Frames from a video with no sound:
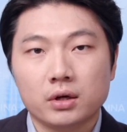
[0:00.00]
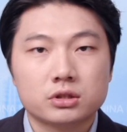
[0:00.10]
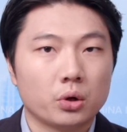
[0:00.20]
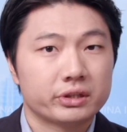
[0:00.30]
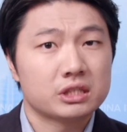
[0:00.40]

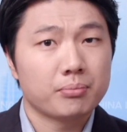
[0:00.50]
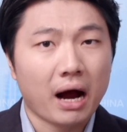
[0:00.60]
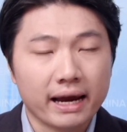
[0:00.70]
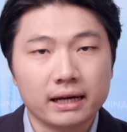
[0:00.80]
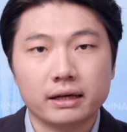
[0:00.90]
So it's
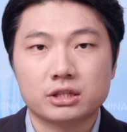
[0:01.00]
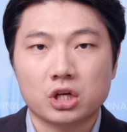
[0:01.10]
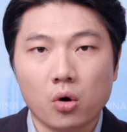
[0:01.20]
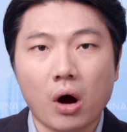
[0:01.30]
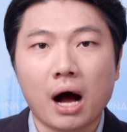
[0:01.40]
spying, it's
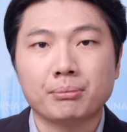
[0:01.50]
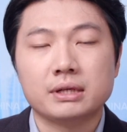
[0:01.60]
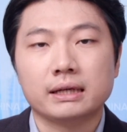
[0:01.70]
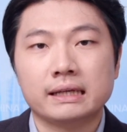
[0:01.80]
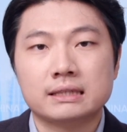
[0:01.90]

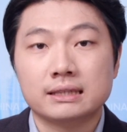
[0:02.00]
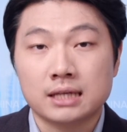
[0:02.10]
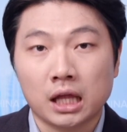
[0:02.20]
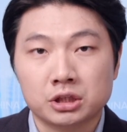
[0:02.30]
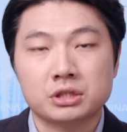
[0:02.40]
co-opting, it's
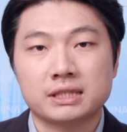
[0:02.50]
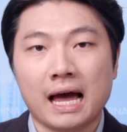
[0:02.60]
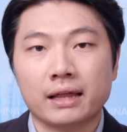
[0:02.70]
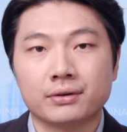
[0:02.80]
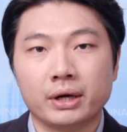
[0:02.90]
intelligence
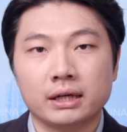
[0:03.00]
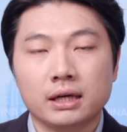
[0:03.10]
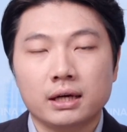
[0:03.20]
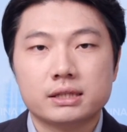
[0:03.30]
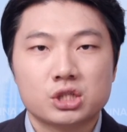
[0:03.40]
gathering,
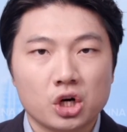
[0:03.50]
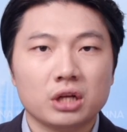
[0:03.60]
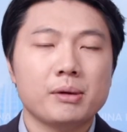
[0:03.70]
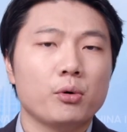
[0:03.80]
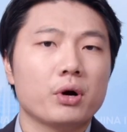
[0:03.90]
it's
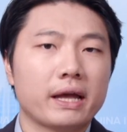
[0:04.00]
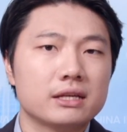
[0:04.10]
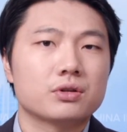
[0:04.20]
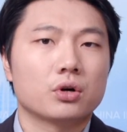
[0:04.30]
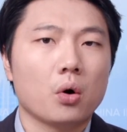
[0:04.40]
turning people
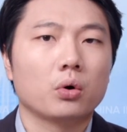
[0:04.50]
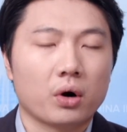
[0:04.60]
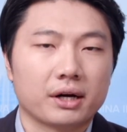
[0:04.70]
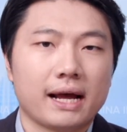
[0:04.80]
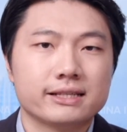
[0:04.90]
against their own
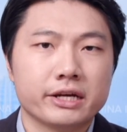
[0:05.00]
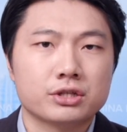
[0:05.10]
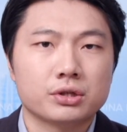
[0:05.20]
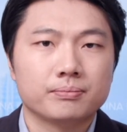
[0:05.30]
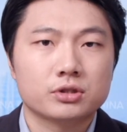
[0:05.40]
organization.